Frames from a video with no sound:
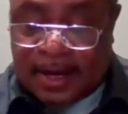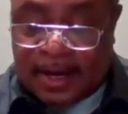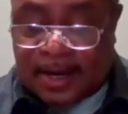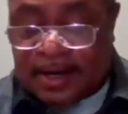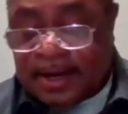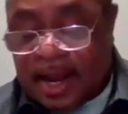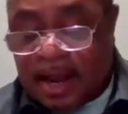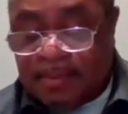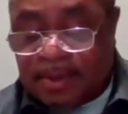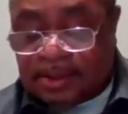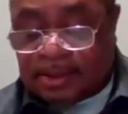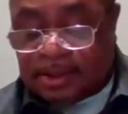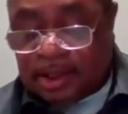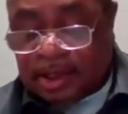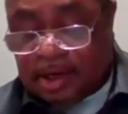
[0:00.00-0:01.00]

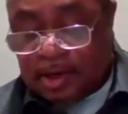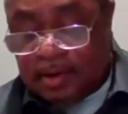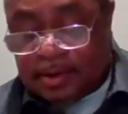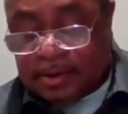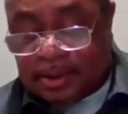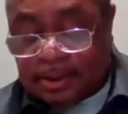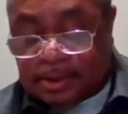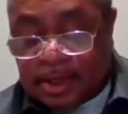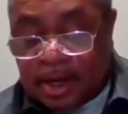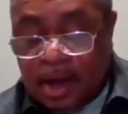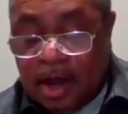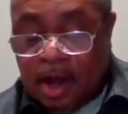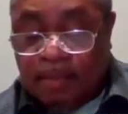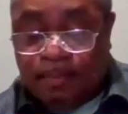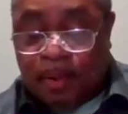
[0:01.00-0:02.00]
economic security
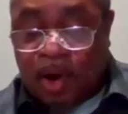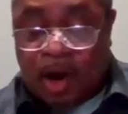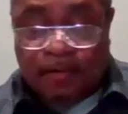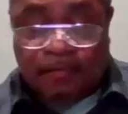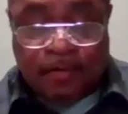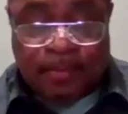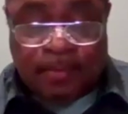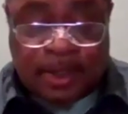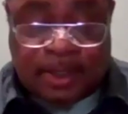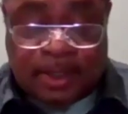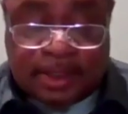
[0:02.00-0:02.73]
apart from a